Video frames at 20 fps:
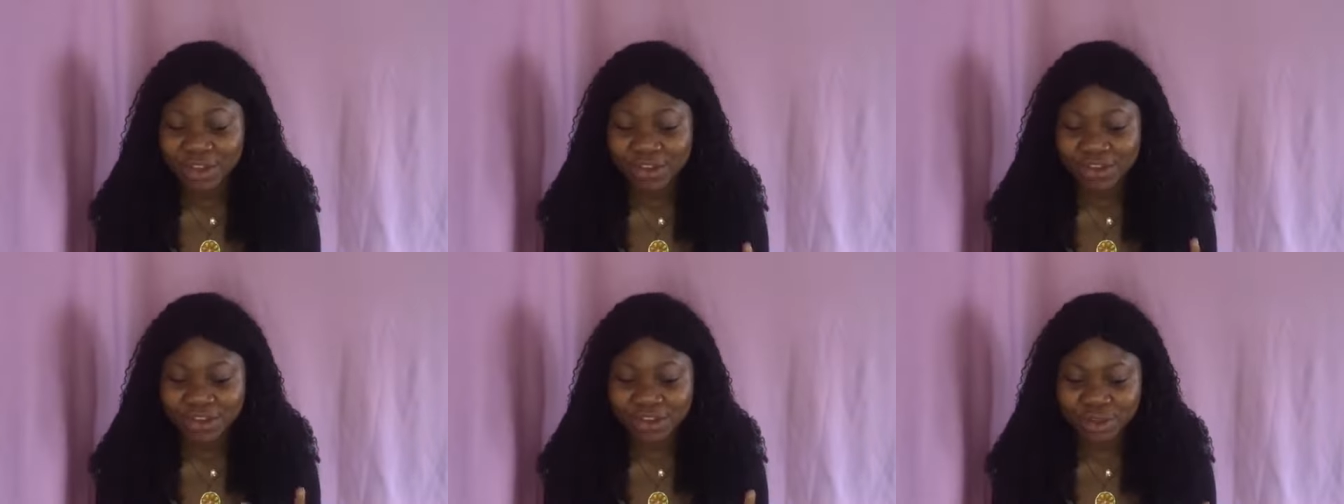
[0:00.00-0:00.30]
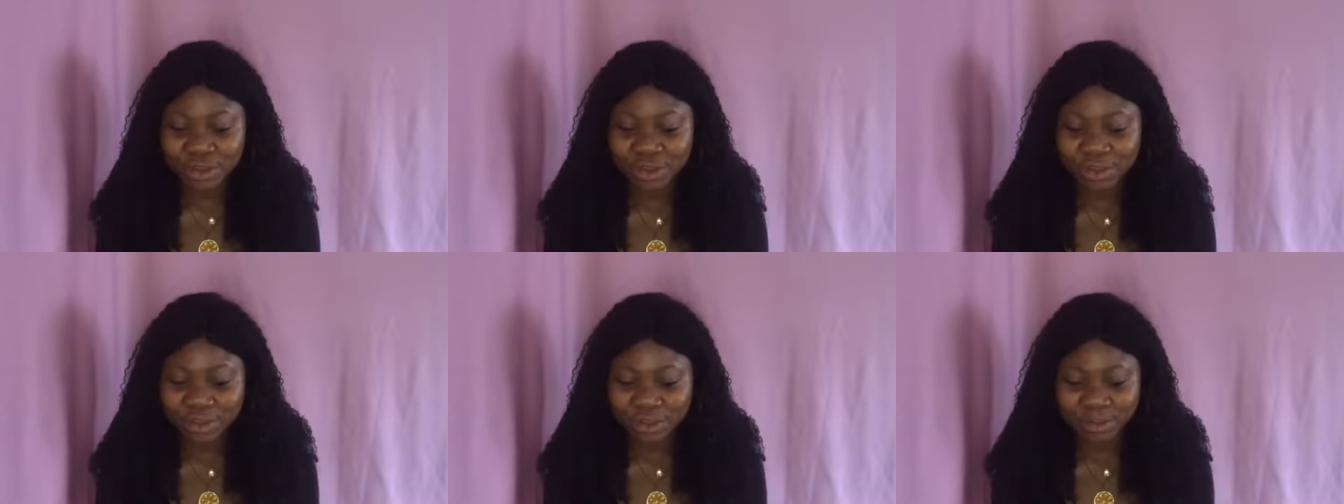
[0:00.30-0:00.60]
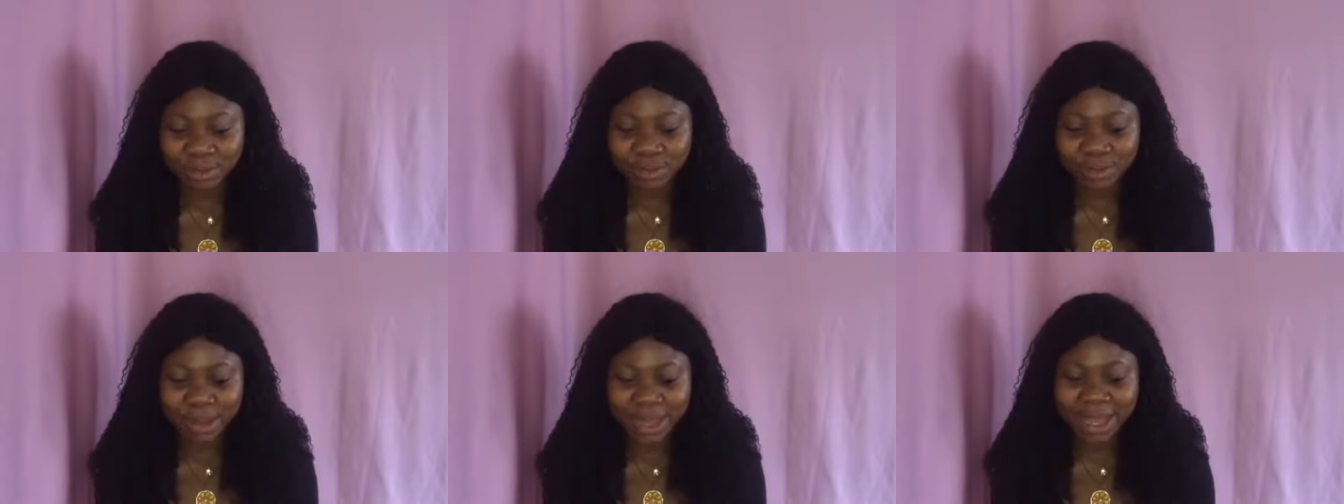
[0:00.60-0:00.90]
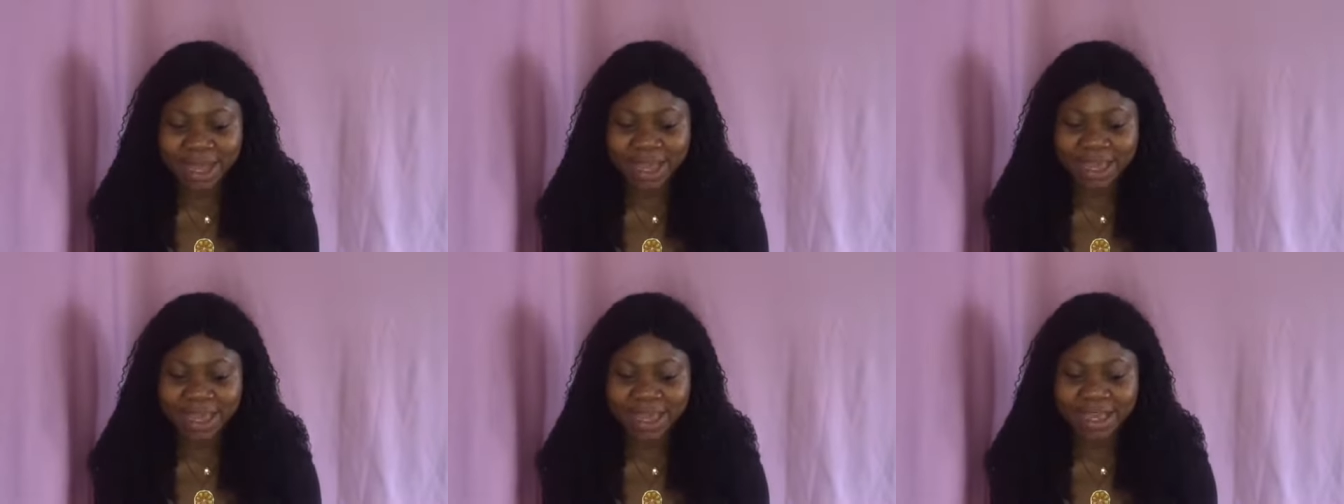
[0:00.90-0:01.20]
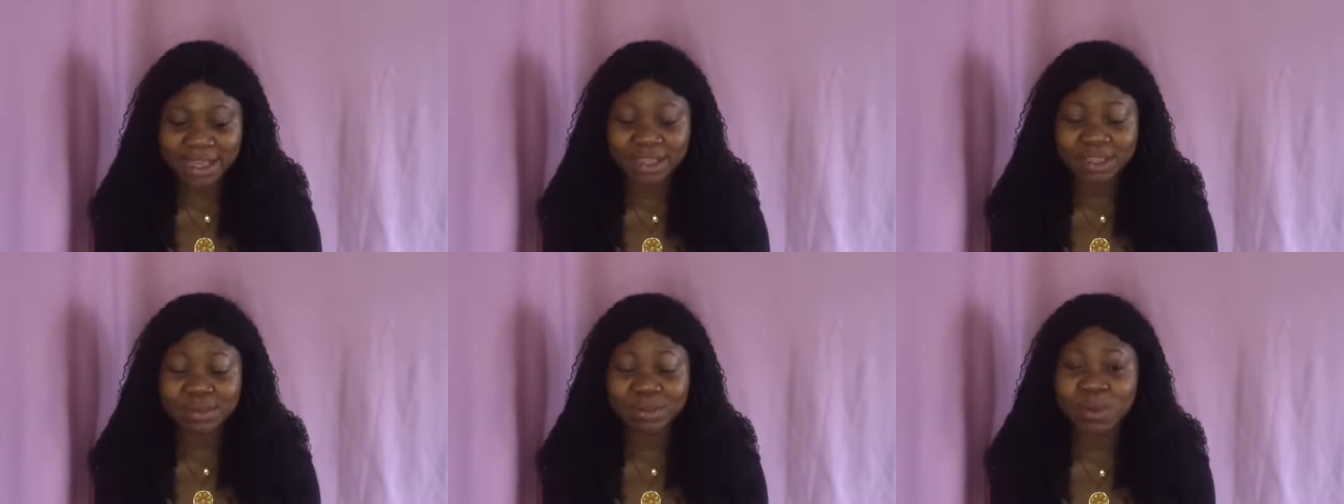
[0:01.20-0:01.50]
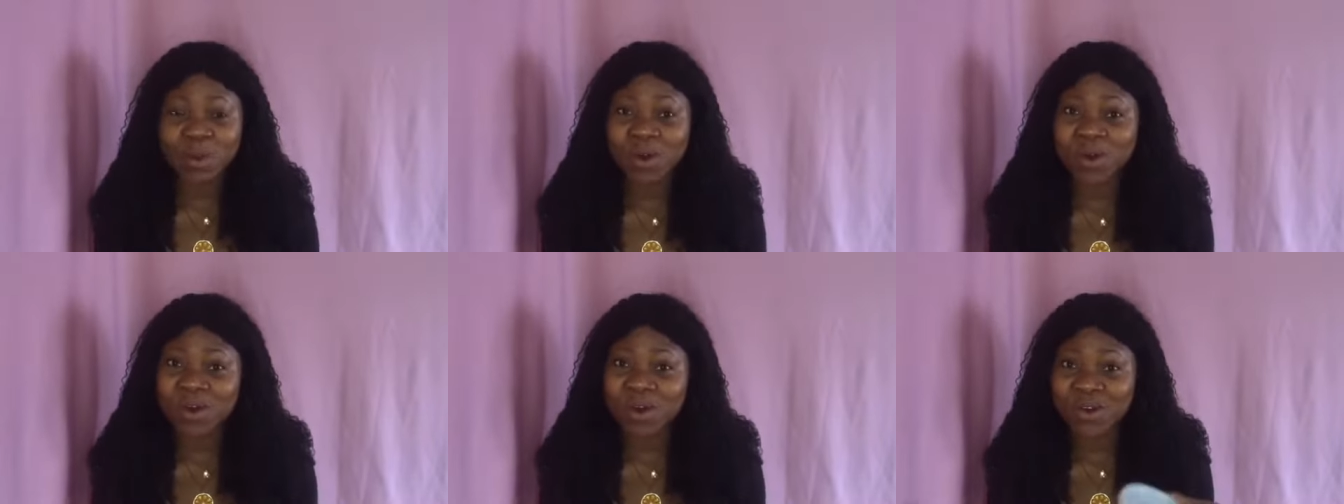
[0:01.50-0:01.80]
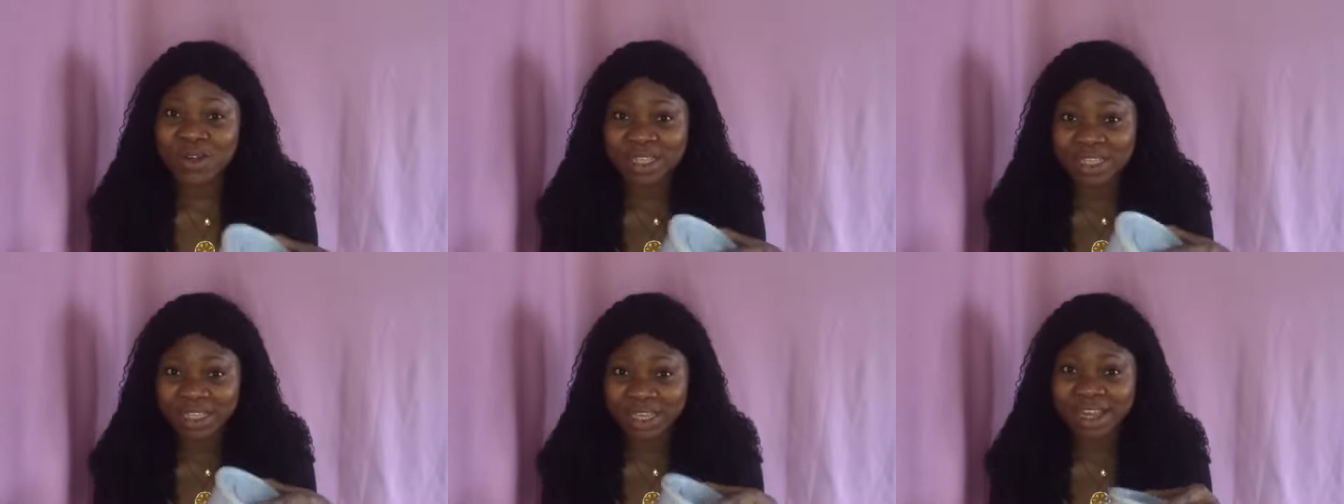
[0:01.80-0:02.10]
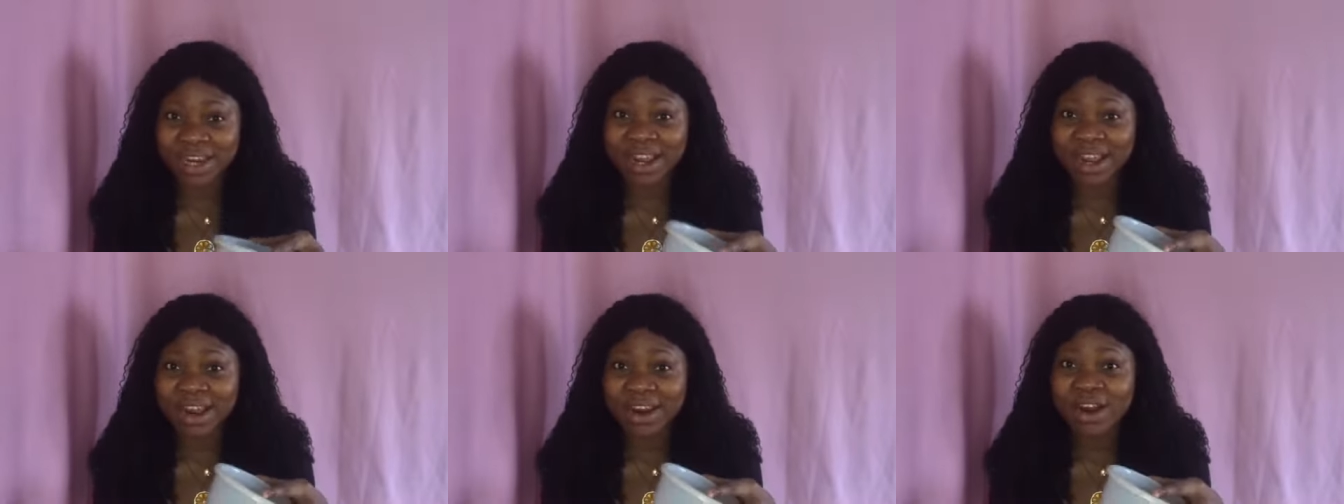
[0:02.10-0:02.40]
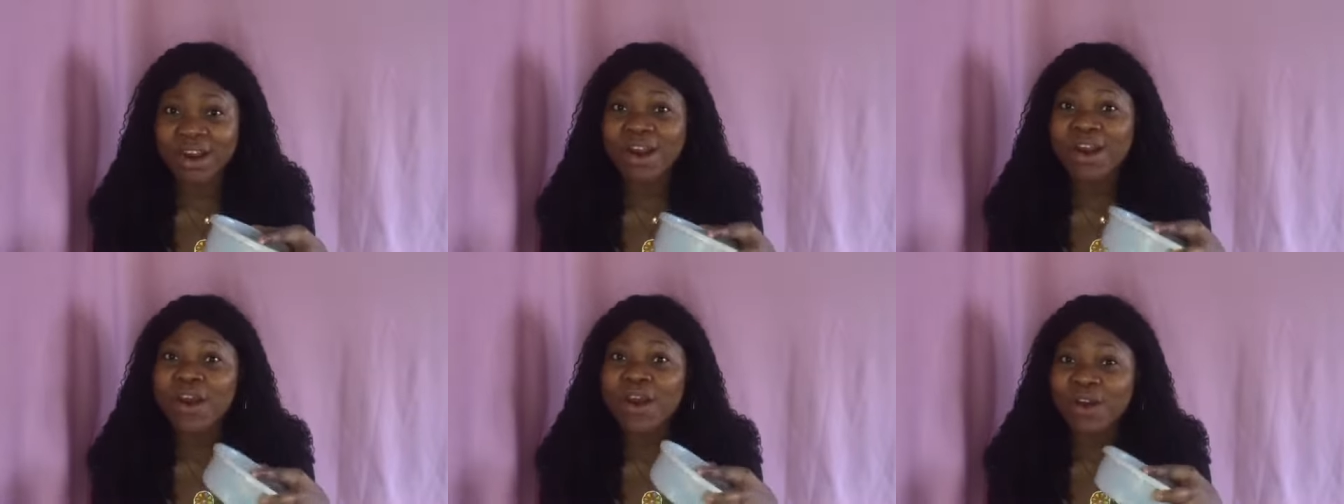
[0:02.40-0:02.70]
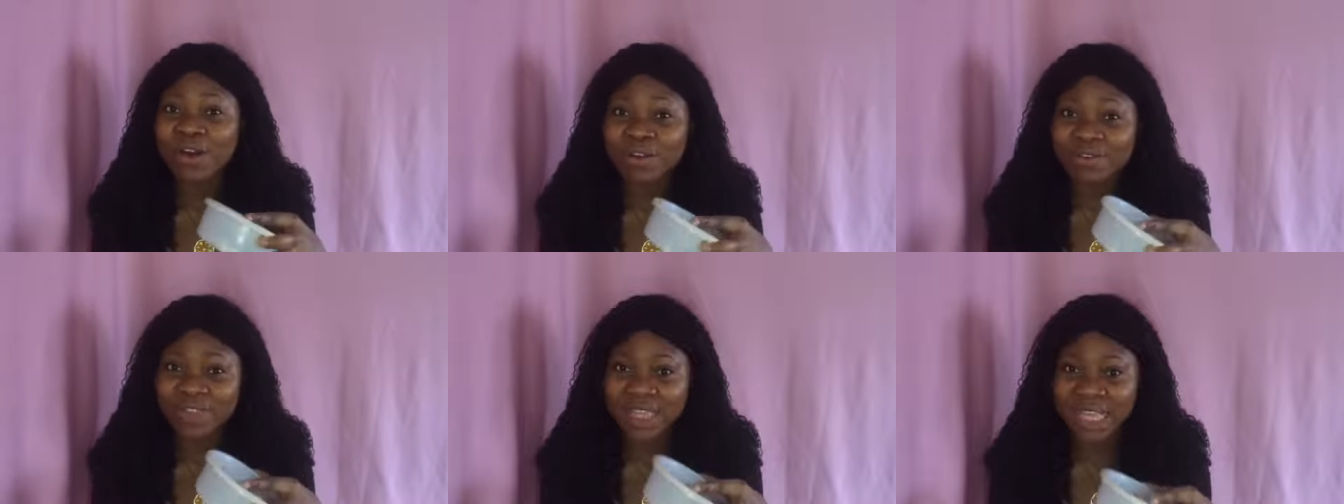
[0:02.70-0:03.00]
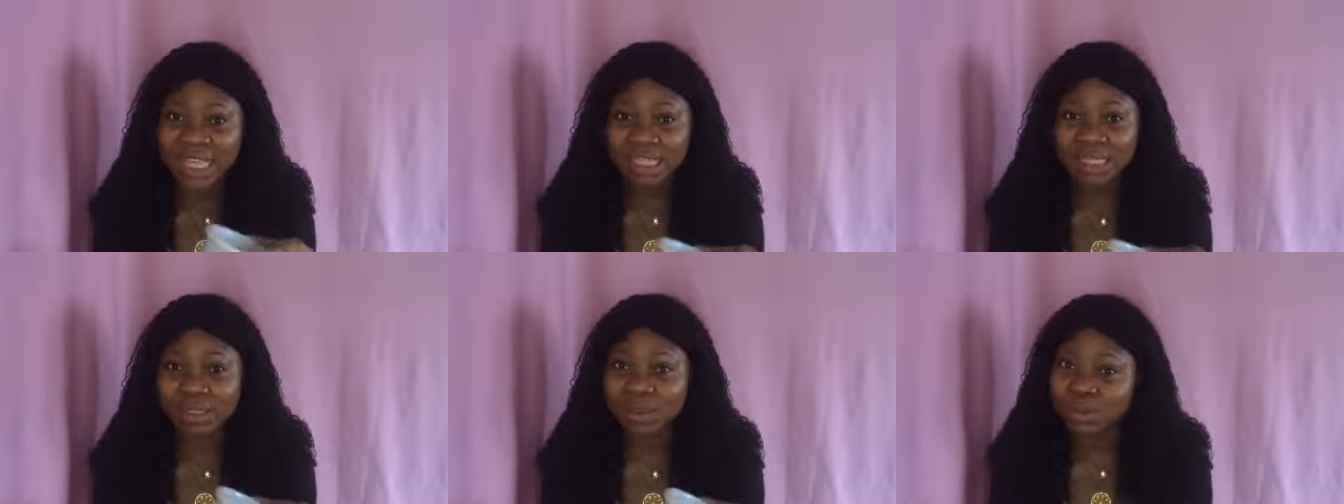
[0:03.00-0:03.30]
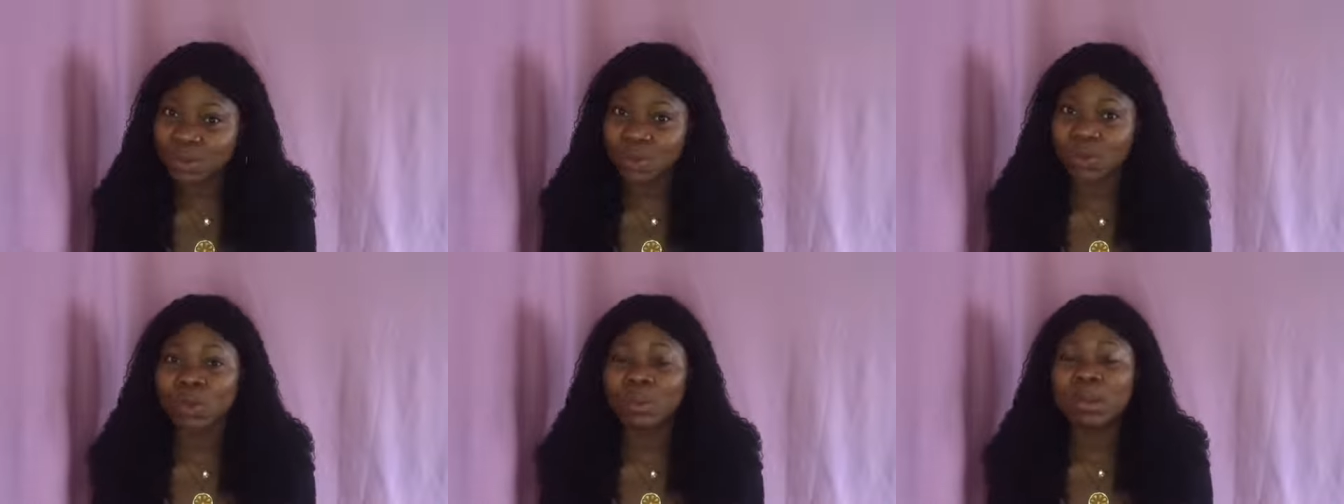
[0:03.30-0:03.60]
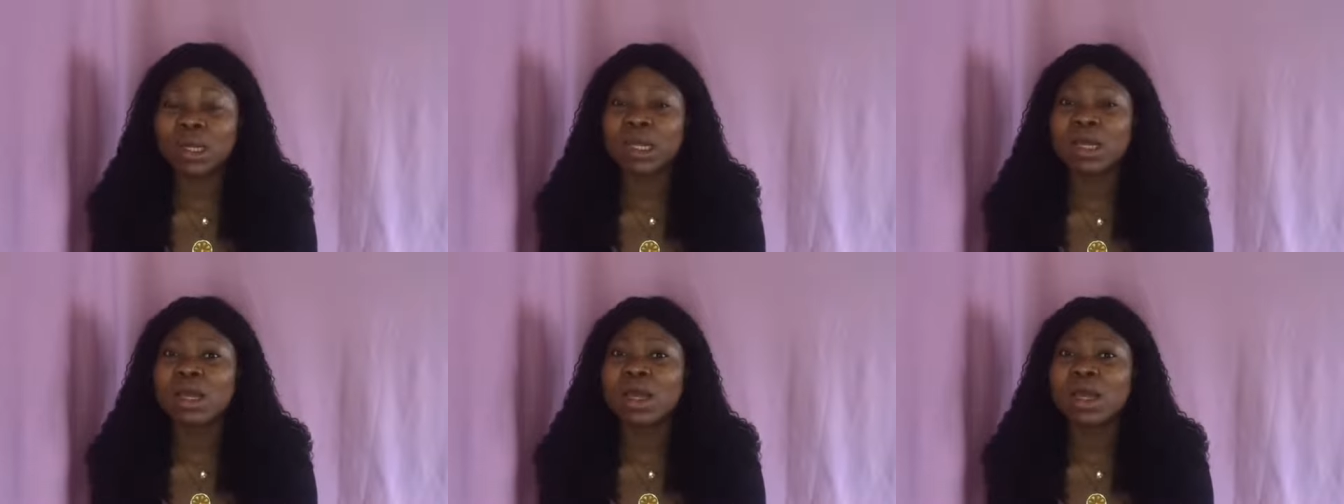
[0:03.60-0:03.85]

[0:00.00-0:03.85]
just to buy a small container of this soup